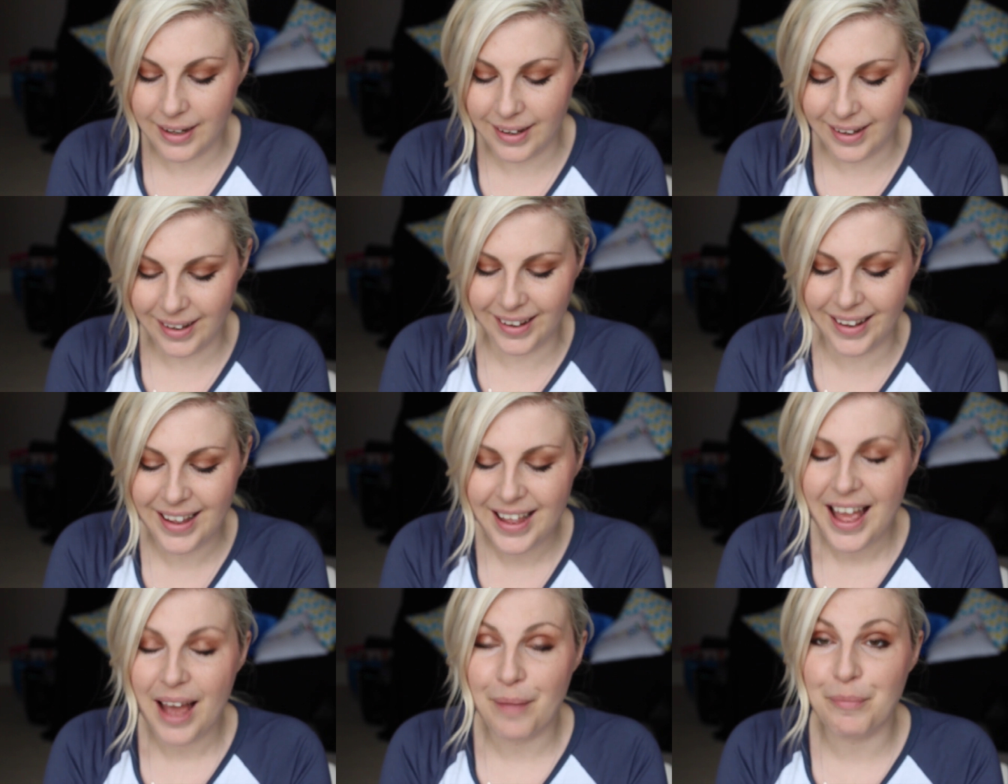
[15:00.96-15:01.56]

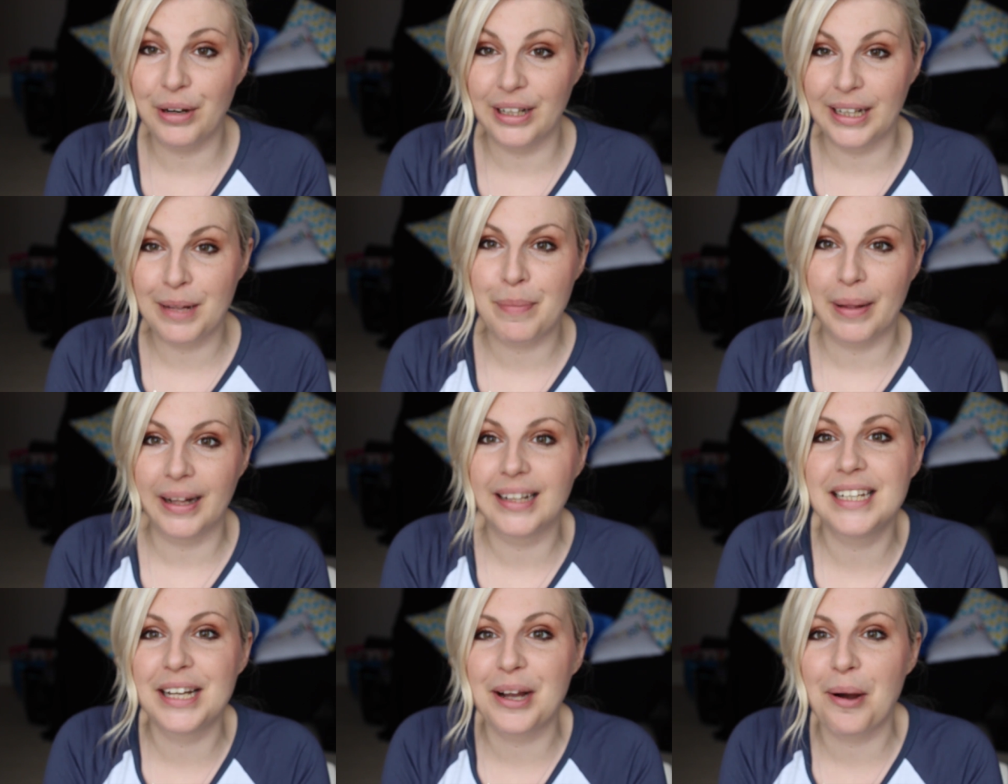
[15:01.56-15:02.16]
I'm really
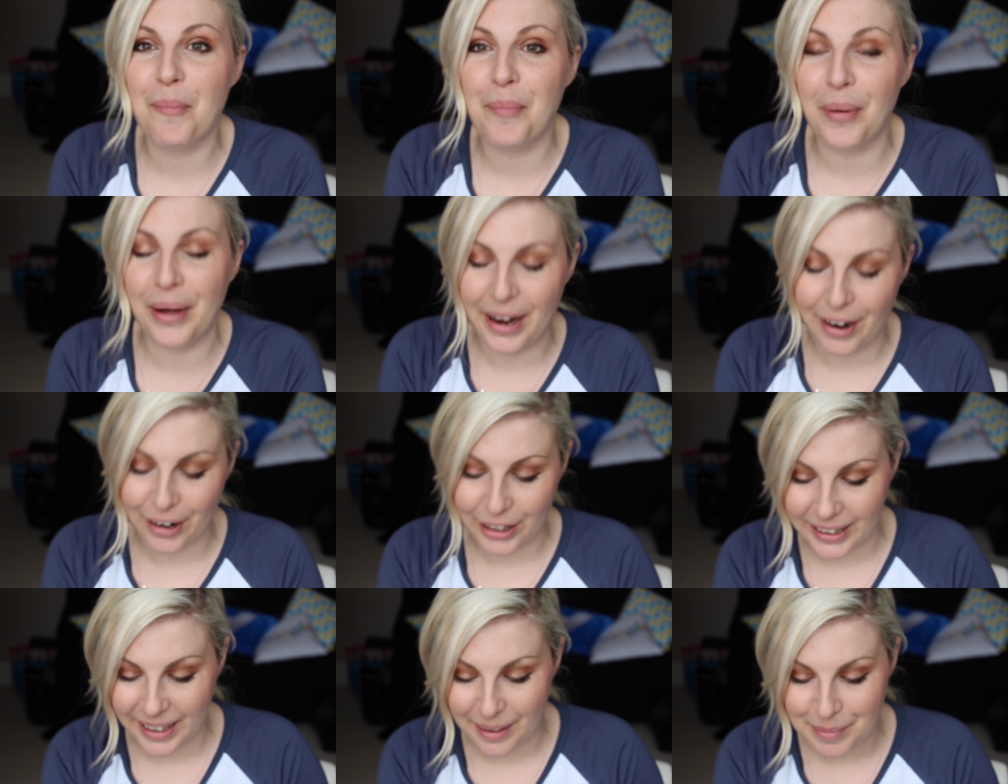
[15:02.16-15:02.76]
building up
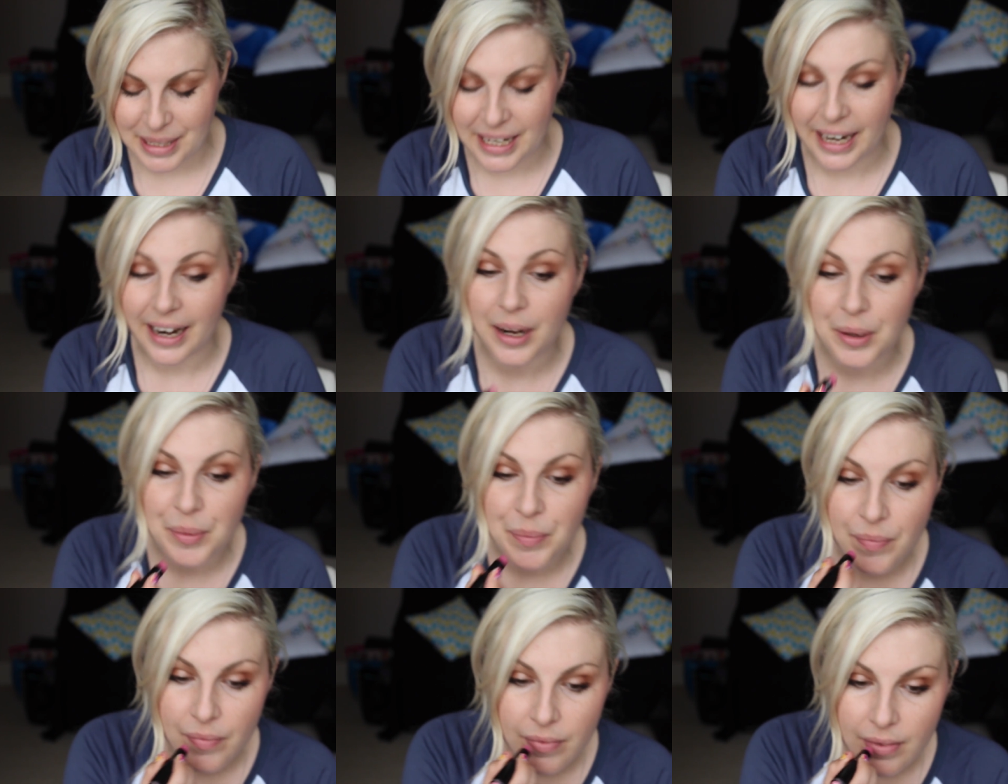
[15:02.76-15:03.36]
putting on a
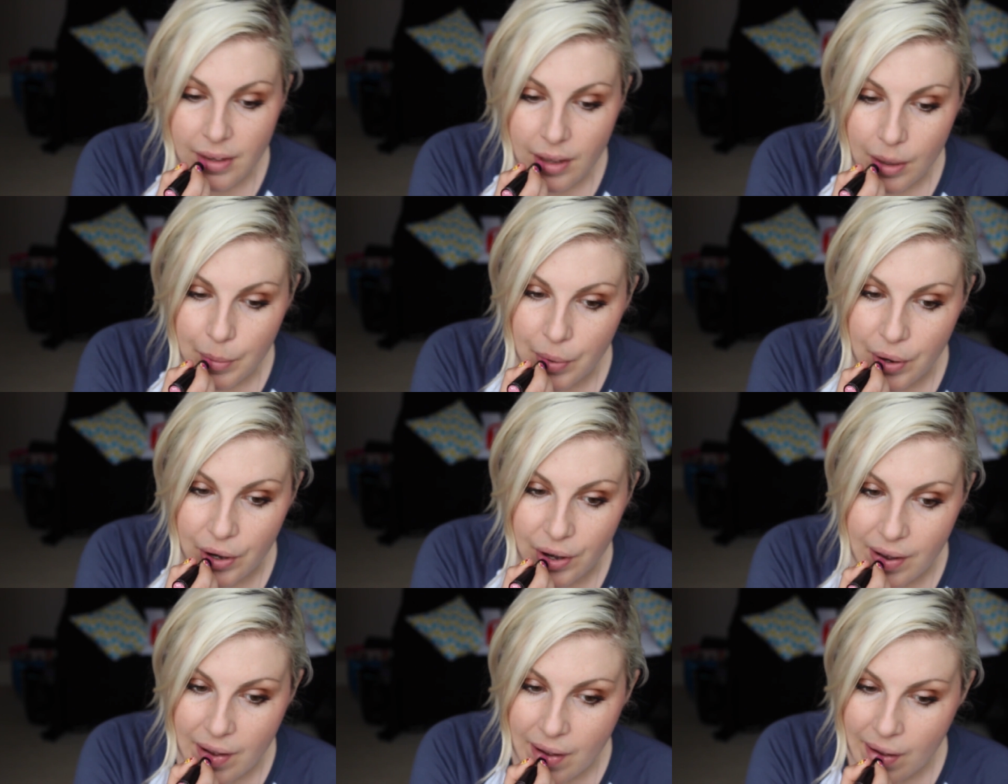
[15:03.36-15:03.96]
lipstick.
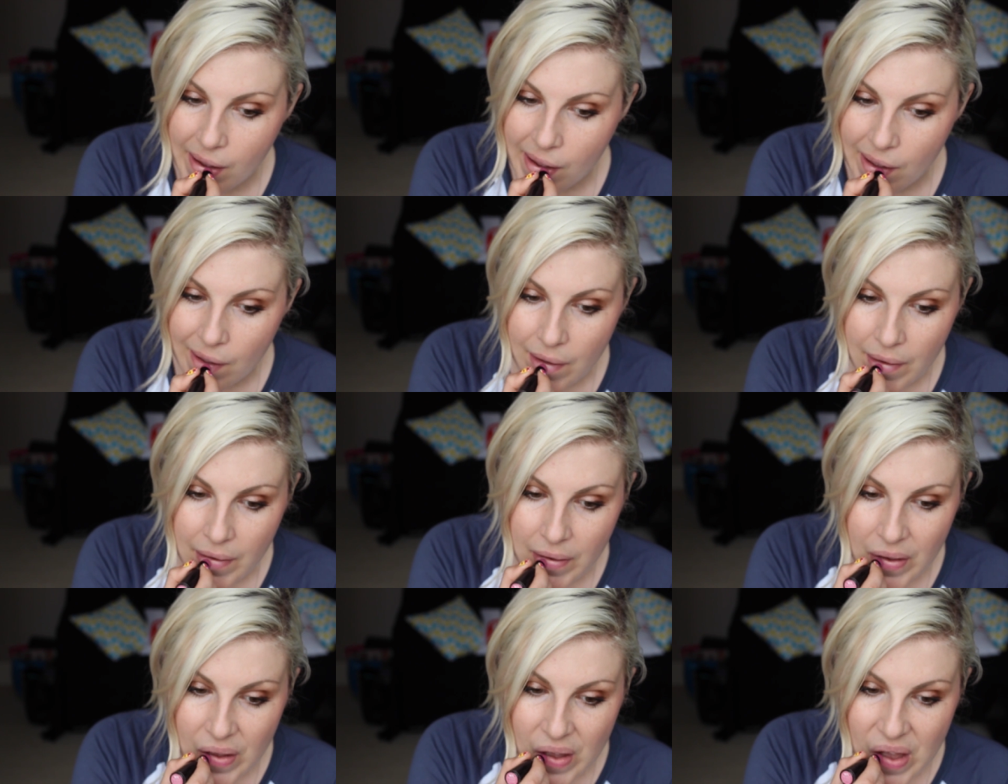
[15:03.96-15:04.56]
But,
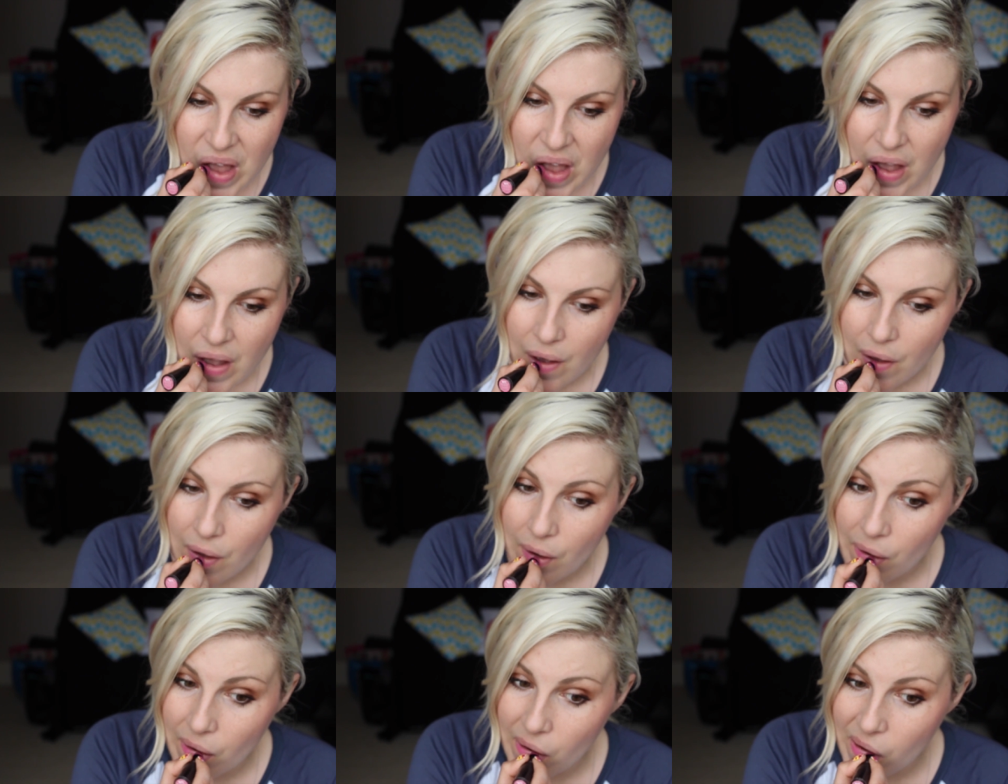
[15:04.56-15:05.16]

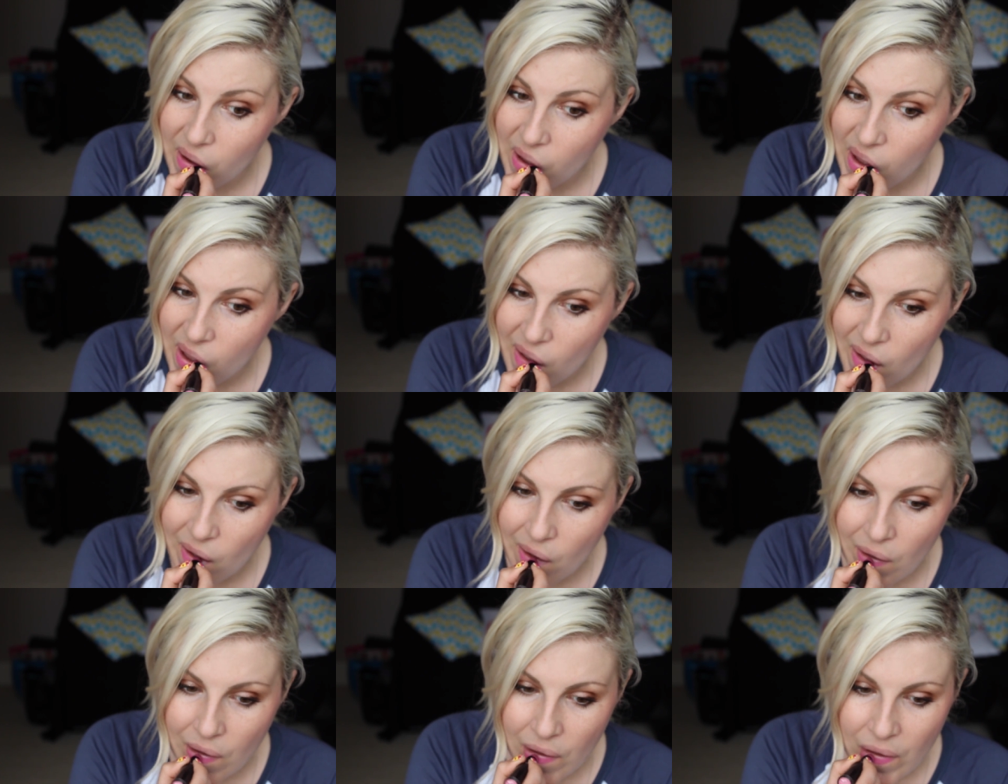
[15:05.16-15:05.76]

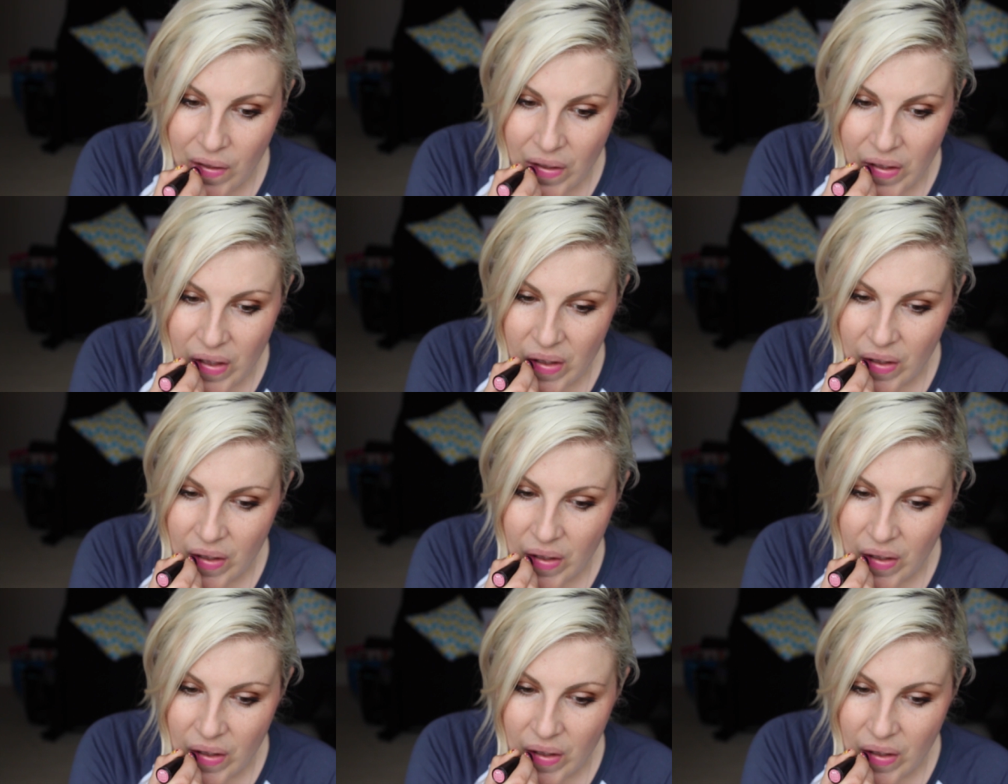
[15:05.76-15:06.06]
ah.